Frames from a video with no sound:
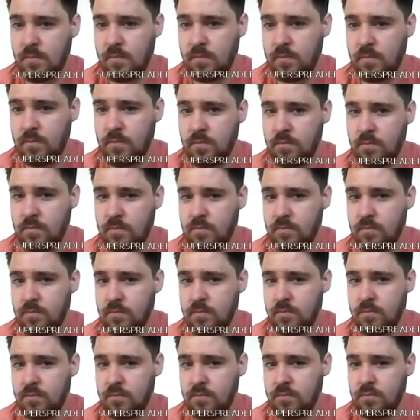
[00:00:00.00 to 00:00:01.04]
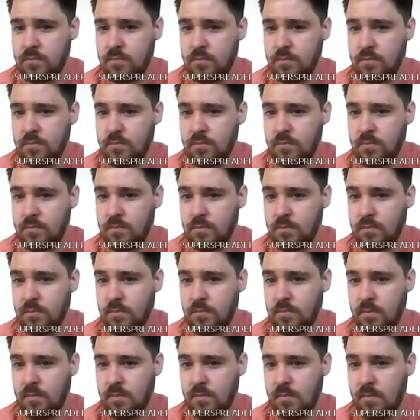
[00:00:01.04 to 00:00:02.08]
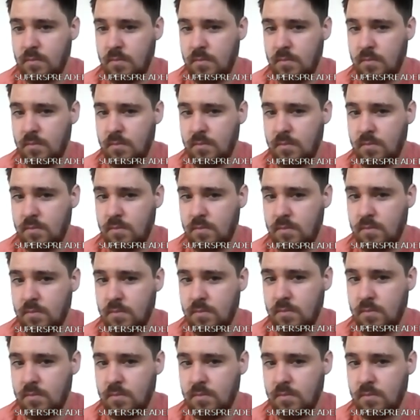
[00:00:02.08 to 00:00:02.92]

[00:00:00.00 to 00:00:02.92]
No words are spoken by the person on screen.